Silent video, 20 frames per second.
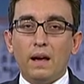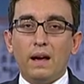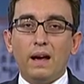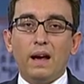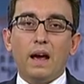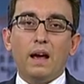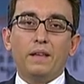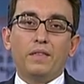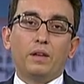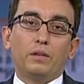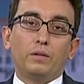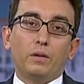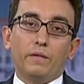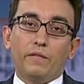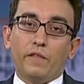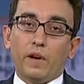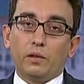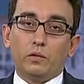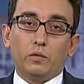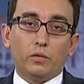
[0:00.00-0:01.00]
I think the
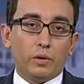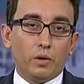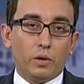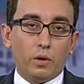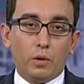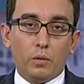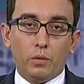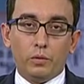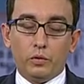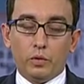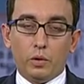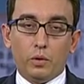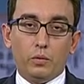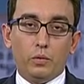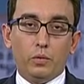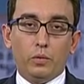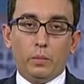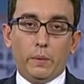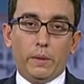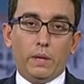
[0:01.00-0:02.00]
effect for the
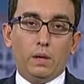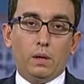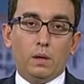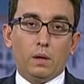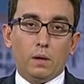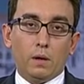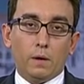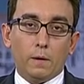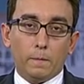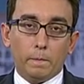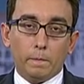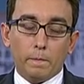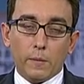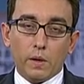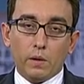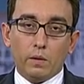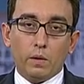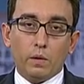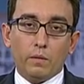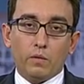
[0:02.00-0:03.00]
Eurozone would be,
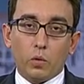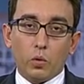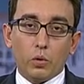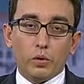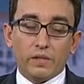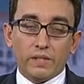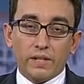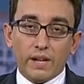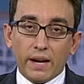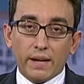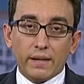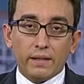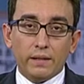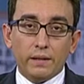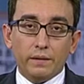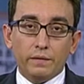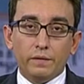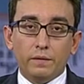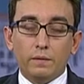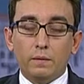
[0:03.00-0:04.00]
of course,
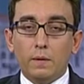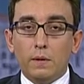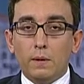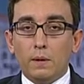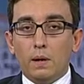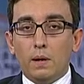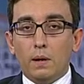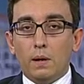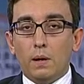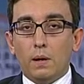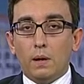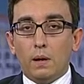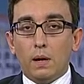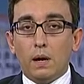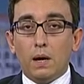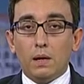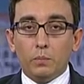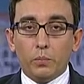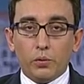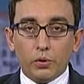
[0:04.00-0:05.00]
negative,
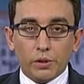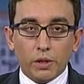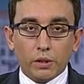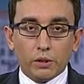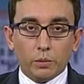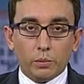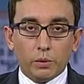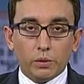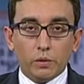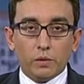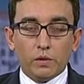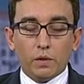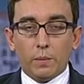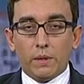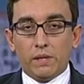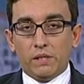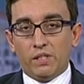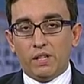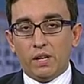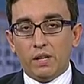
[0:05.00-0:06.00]
unpredictable to
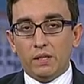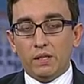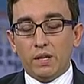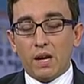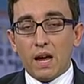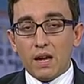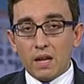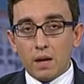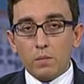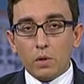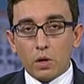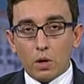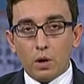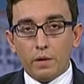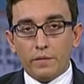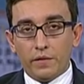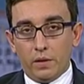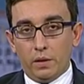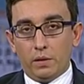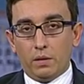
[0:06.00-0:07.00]
some extent. I am
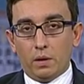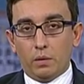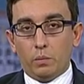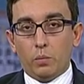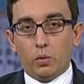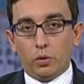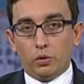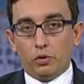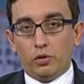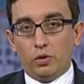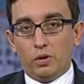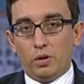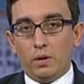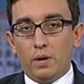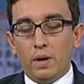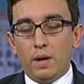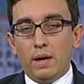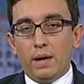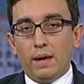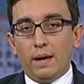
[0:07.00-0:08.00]
confident that Portugal
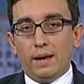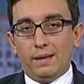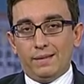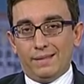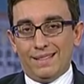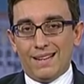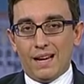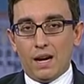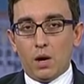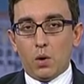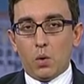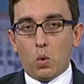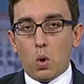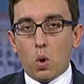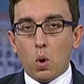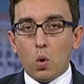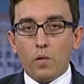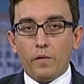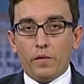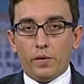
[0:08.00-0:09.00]
has now
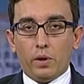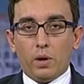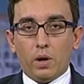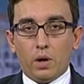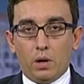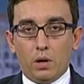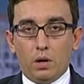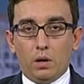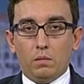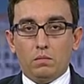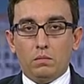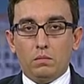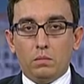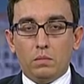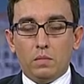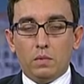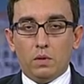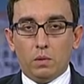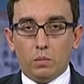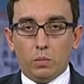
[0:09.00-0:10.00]

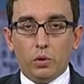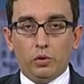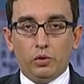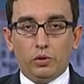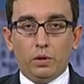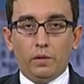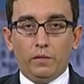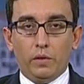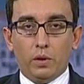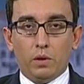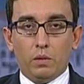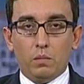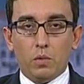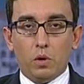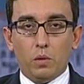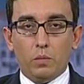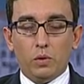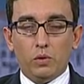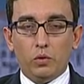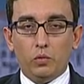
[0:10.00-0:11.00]
overcome the most difficult
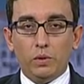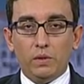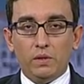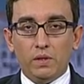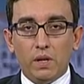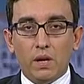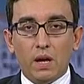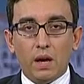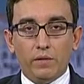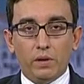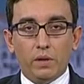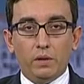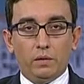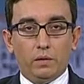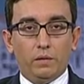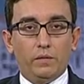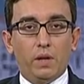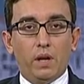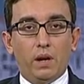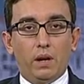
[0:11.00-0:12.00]
moments. We see evidence
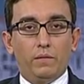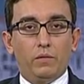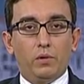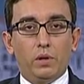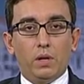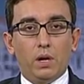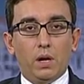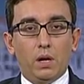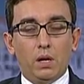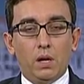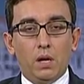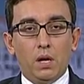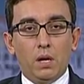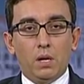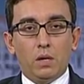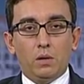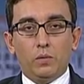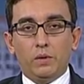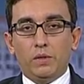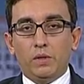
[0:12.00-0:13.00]
of that every day.
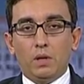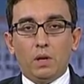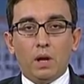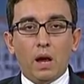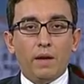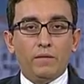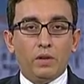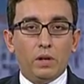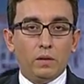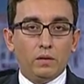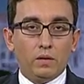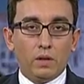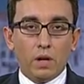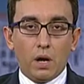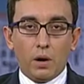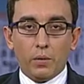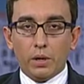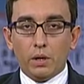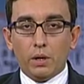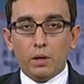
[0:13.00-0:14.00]
We see the evidence in
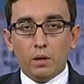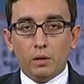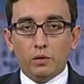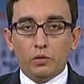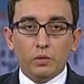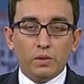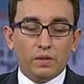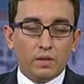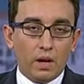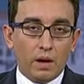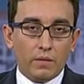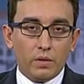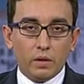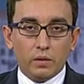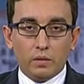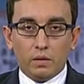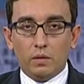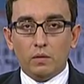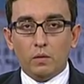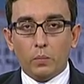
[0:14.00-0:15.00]
our yields. We see
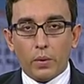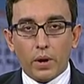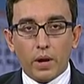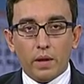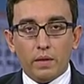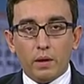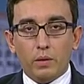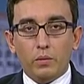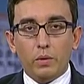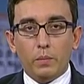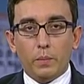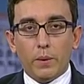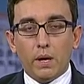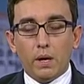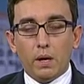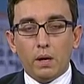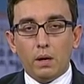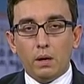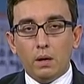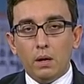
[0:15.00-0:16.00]
evidence in the spread that we
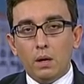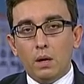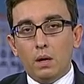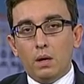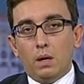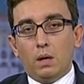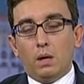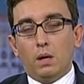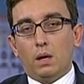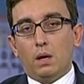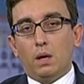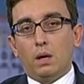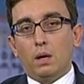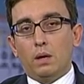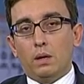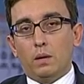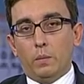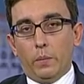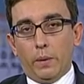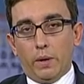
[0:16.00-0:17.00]
pay
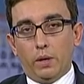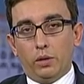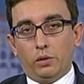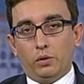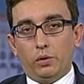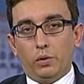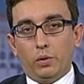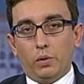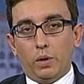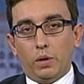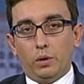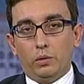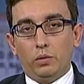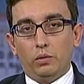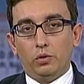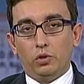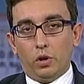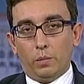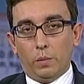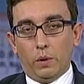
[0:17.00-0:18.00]
compared to
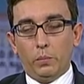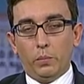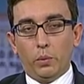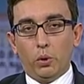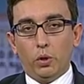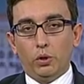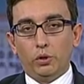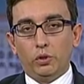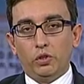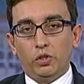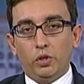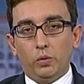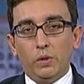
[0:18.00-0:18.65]
German bonds. We